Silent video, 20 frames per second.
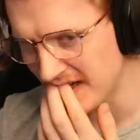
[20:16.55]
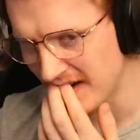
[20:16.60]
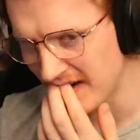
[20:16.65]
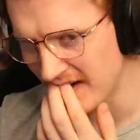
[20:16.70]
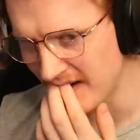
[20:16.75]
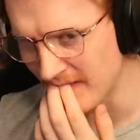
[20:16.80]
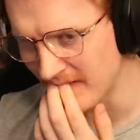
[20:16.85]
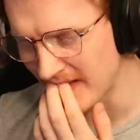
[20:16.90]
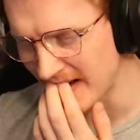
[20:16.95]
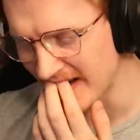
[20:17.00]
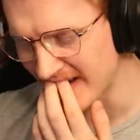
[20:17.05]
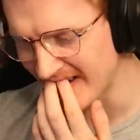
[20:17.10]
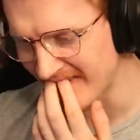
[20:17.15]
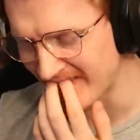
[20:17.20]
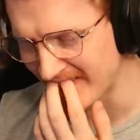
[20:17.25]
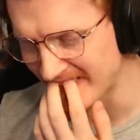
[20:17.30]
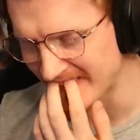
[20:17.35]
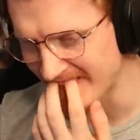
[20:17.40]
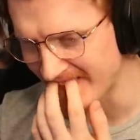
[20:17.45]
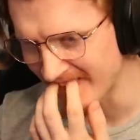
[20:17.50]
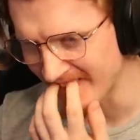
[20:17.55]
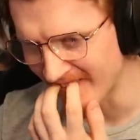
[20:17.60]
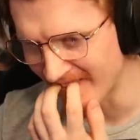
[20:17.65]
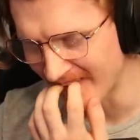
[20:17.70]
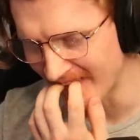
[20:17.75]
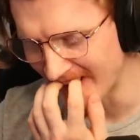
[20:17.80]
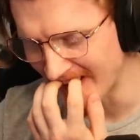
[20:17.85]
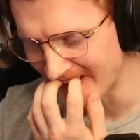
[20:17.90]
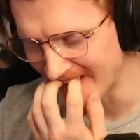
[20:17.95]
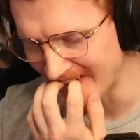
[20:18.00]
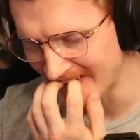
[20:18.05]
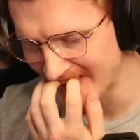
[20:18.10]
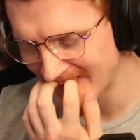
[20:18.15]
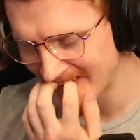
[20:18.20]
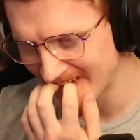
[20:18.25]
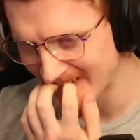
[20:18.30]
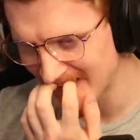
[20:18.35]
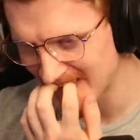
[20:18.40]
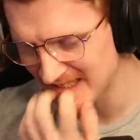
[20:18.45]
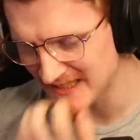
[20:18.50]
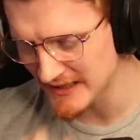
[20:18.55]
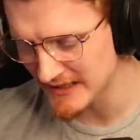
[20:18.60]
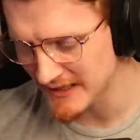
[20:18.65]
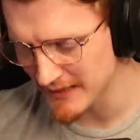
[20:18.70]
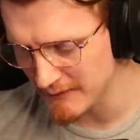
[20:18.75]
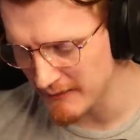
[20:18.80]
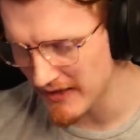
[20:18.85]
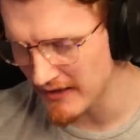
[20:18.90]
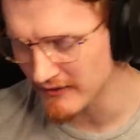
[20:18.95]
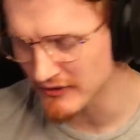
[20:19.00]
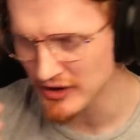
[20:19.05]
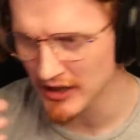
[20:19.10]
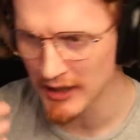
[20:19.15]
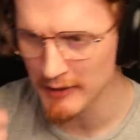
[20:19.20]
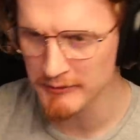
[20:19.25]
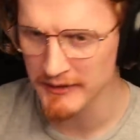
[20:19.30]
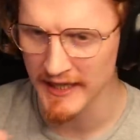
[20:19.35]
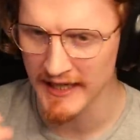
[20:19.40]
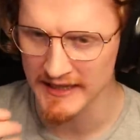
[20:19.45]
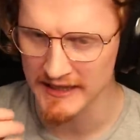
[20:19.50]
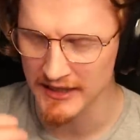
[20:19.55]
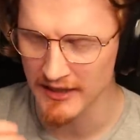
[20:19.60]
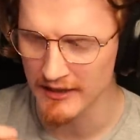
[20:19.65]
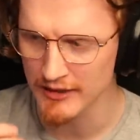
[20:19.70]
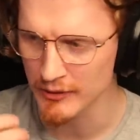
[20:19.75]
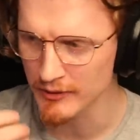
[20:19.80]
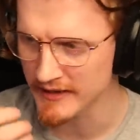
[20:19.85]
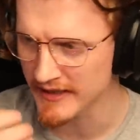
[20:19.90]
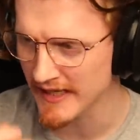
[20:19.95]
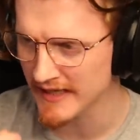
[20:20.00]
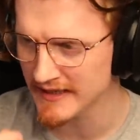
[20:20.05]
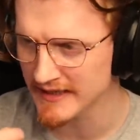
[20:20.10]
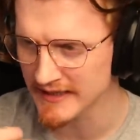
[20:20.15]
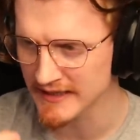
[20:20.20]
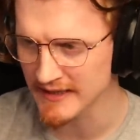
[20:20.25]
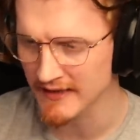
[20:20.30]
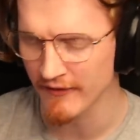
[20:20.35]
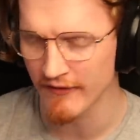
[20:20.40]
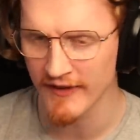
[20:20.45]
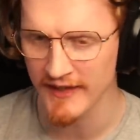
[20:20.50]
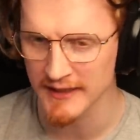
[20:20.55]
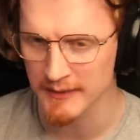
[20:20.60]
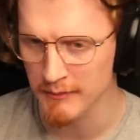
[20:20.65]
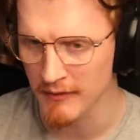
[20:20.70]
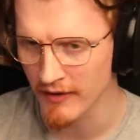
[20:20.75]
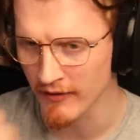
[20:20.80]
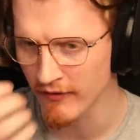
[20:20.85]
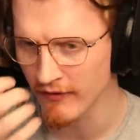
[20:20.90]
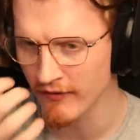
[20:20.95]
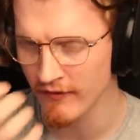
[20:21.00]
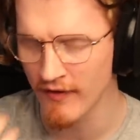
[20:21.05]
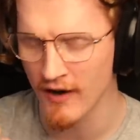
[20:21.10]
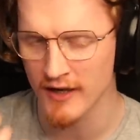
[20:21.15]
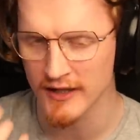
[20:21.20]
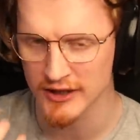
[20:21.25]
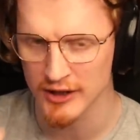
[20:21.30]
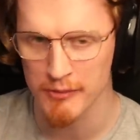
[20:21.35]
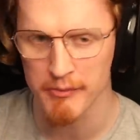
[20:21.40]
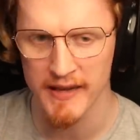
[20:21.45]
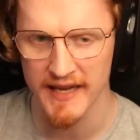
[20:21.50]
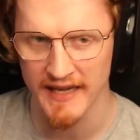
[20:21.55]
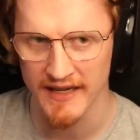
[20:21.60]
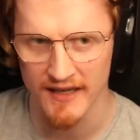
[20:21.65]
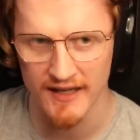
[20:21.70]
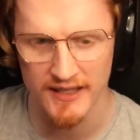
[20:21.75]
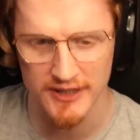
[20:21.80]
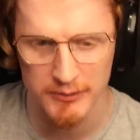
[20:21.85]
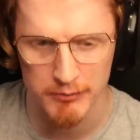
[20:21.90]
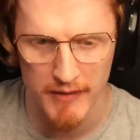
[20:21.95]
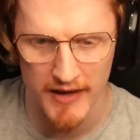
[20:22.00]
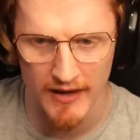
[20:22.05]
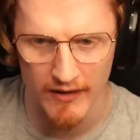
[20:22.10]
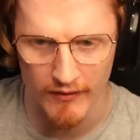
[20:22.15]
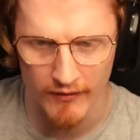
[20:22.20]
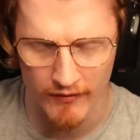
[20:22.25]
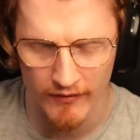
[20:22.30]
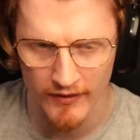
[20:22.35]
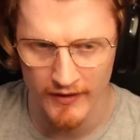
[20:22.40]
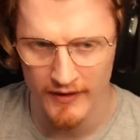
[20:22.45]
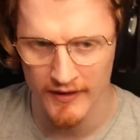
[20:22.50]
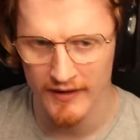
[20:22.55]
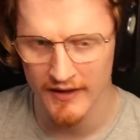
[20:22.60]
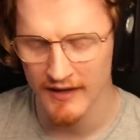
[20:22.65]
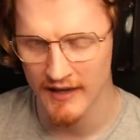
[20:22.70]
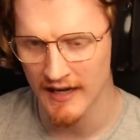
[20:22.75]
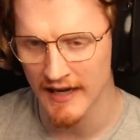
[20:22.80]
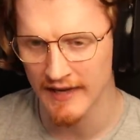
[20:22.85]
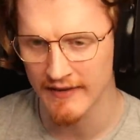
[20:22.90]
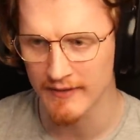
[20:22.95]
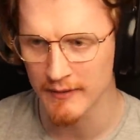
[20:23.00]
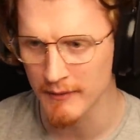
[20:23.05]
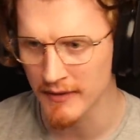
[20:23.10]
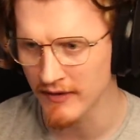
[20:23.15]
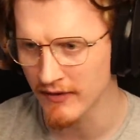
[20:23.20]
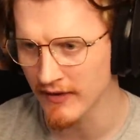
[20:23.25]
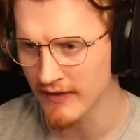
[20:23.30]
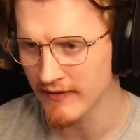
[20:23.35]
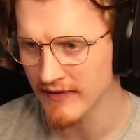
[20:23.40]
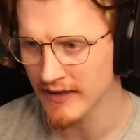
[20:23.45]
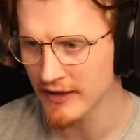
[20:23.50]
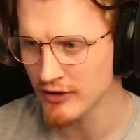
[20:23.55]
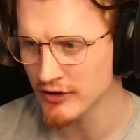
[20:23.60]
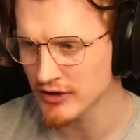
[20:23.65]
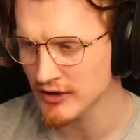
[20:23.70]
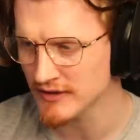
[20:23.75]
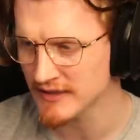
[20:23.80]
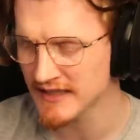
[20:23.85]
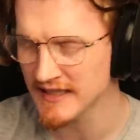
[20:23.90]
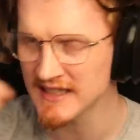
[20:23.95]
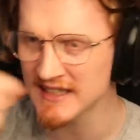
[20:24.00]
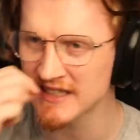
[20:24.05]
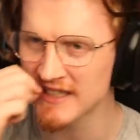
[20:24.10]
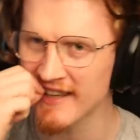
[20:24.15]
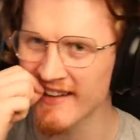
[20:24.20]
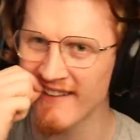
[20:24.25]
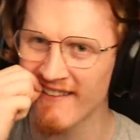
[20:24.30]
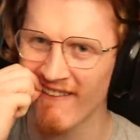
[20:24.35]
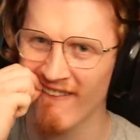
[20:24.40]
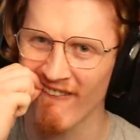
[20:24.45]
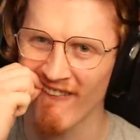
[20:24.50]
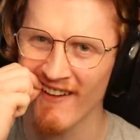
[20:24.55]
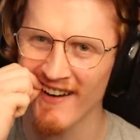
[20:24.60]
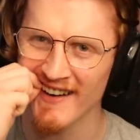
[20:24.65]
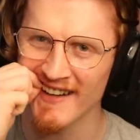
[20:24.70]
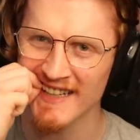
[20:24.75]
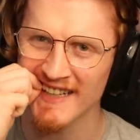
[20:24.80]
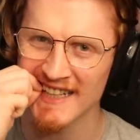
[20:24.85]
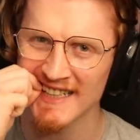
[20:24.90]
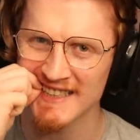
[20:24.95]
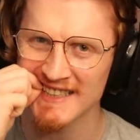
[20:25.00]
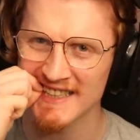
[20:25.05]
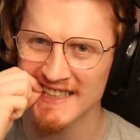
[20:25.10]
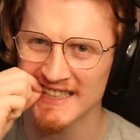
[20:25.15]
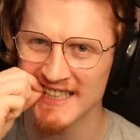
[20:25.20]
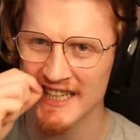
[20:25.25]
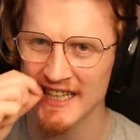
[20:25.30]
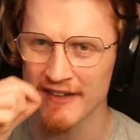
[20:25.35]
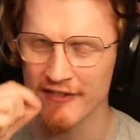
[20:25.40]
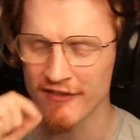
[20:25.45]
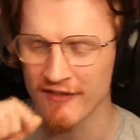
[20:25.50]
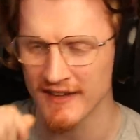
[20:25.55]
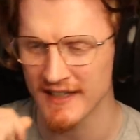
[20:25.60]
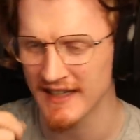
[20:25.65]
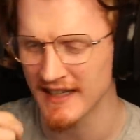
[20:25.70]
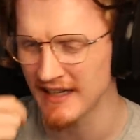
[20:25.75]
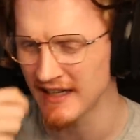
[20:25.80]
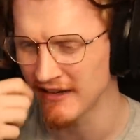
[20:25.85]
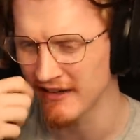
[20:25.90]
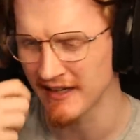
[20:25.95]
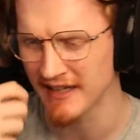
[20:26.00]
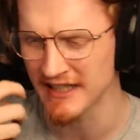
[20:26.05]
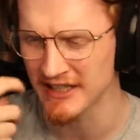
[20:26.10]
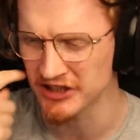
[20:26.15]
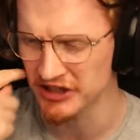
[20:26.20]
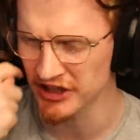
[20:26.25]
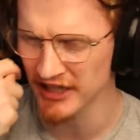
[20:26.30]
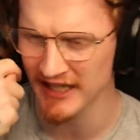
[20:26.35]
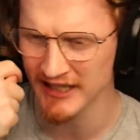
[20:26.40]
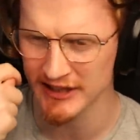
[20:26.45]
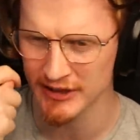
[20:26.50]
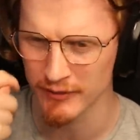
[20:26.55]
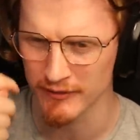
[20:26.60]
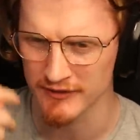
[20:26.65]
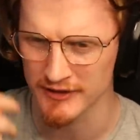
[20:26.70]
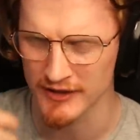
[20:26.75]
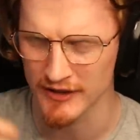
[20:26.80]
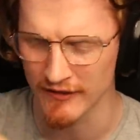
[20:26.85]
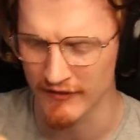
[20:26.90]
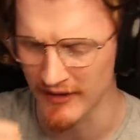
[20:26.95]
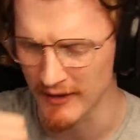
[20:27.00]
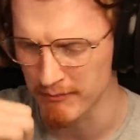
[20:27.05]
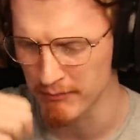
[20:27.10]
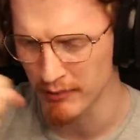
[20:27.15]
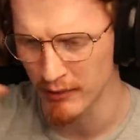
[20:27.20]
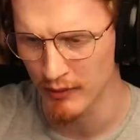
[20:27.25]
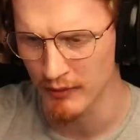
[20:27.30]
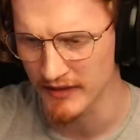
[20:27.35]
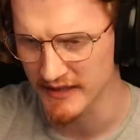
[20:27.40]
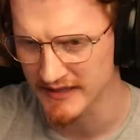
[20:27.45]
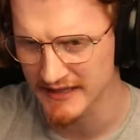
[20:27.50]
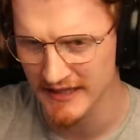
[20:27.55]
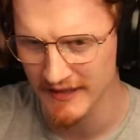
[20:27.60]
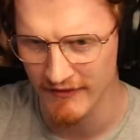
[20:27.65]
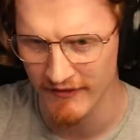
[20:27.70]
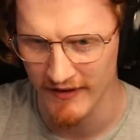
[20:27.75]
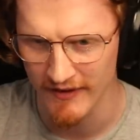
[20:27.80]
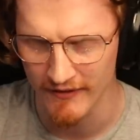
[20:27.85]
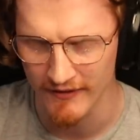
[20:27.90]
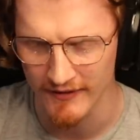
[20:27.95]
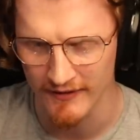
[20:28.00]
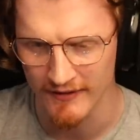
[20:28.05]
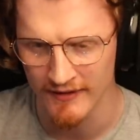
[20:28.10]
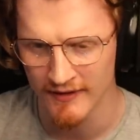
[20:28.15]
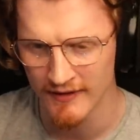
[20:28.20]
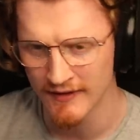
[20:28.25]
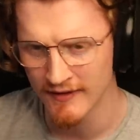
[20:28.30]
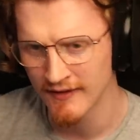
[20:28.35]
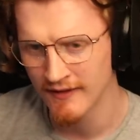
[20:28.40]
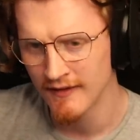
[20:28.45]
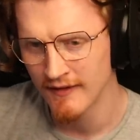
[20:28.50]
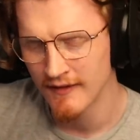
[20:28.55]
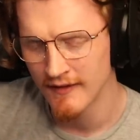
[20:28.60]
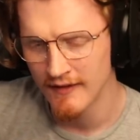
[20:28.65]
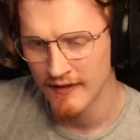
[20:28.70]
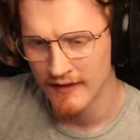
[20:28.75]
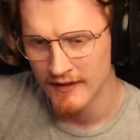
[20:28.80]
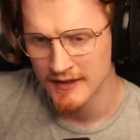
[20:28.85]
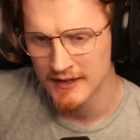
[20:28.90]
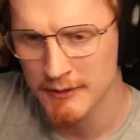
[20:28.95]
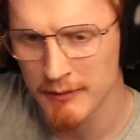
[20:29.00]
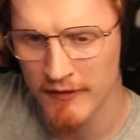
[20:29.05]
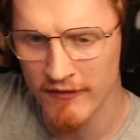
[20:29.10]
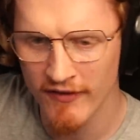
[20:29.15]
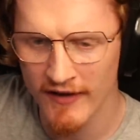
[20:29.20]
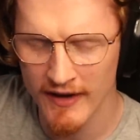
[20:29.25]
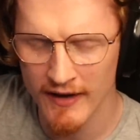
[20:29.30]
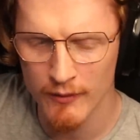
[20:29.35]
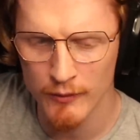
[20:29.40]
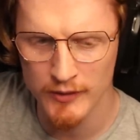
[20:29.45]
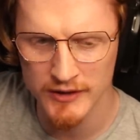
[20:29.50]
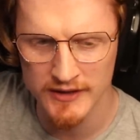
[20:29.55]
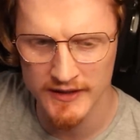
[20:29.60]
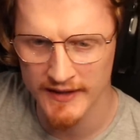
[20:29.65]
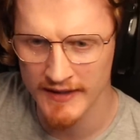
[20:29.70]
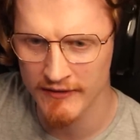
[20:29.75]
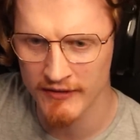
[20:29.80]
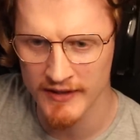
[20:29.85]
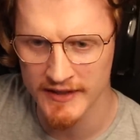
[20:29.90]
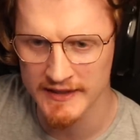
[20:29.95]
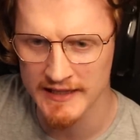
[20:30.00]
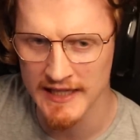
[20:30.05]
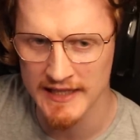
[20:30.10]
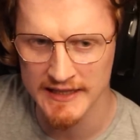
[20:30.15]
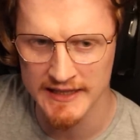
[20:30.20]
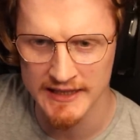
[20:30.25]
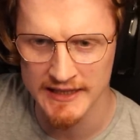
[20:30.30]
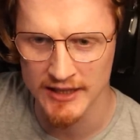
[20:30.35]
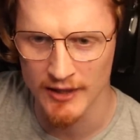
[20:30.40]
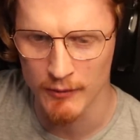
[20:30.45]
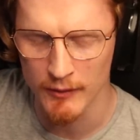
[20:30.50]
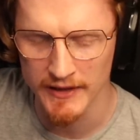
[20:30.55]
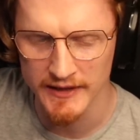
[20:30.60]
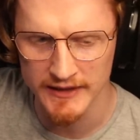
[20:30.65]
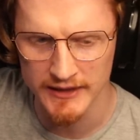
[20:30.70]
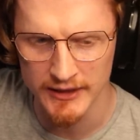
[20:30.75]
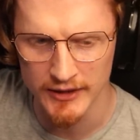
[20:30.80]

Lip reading: Oh man, that makes me feel weird. It's just the amount of times I had to go to a dentist to fix my fucked up English mouth. And they use those things that grind against your teeth, and then they like inject you with stuff and they pull your teeth out. And to be fair, it wasn't even a dentist I went